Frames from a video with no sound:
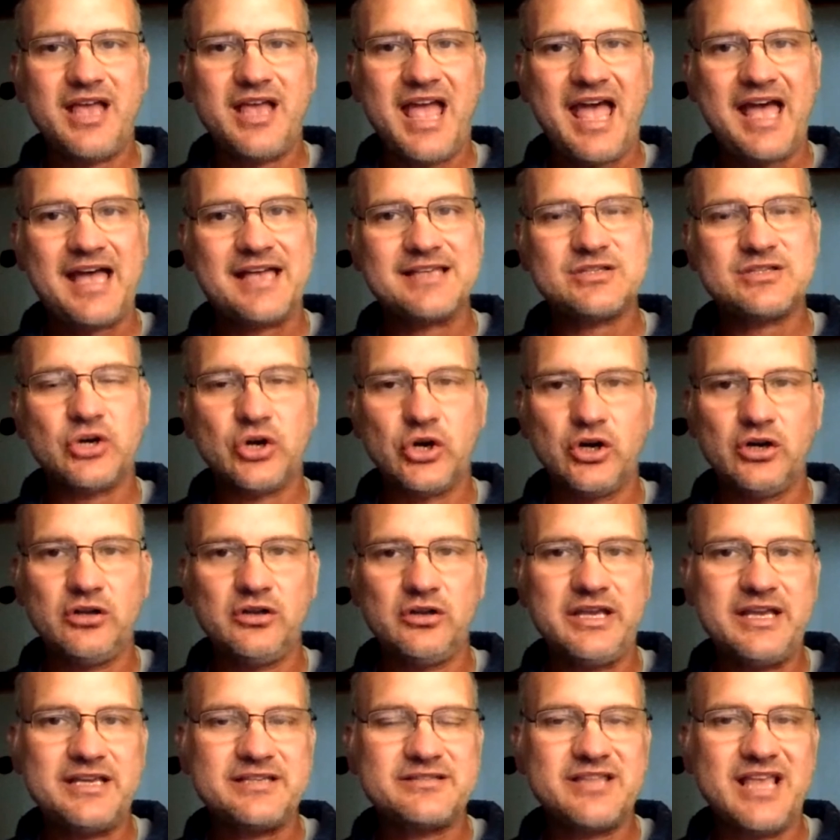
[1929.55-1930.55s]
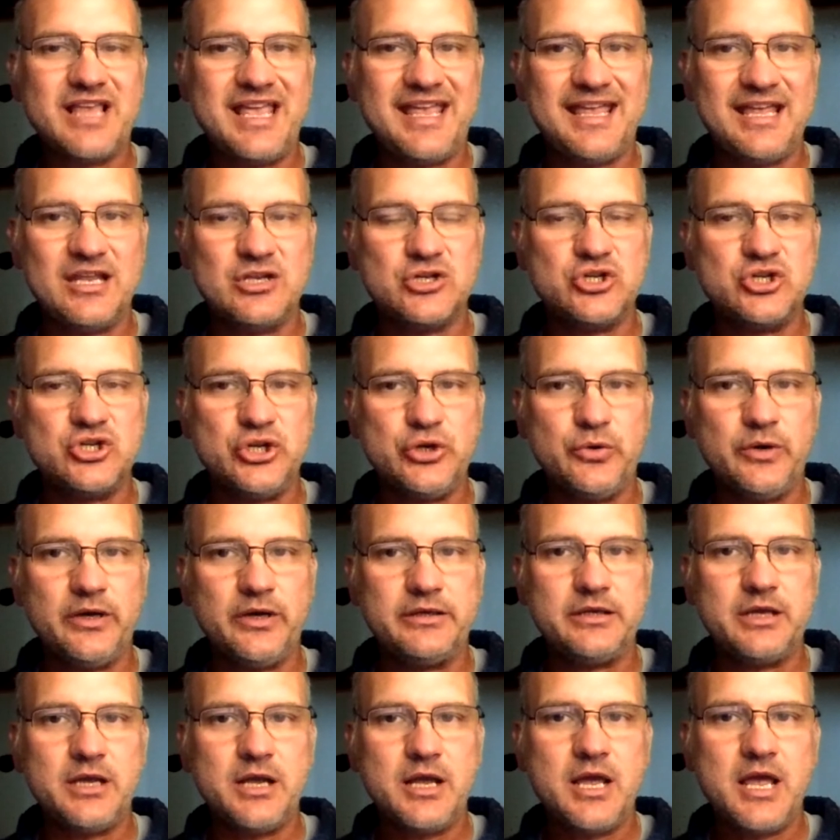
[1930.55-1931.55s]
as early as they can do
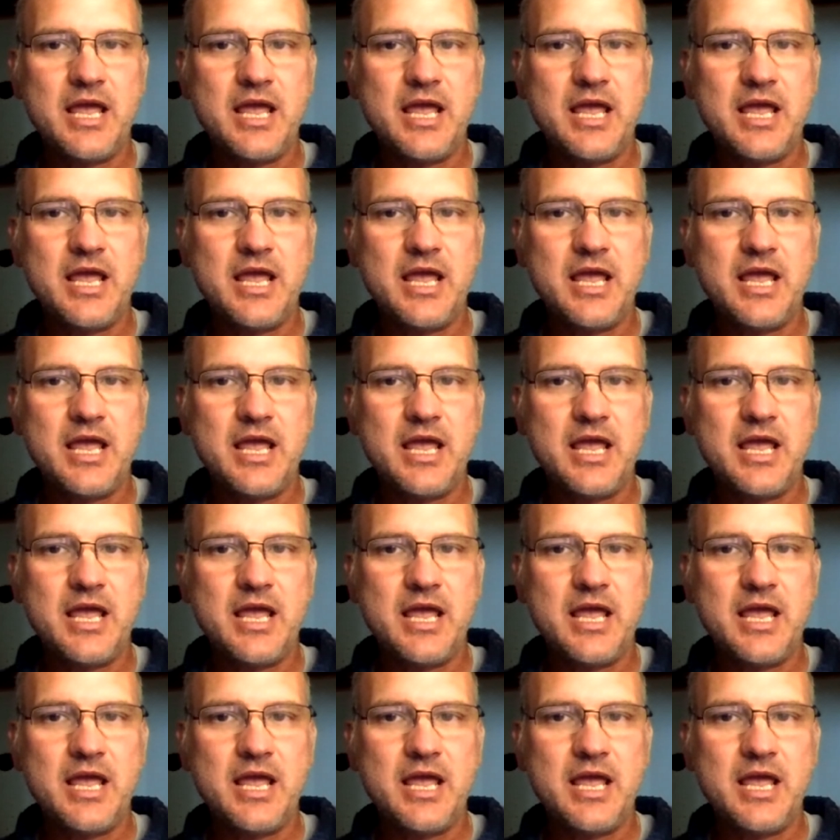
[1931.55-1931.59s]
it.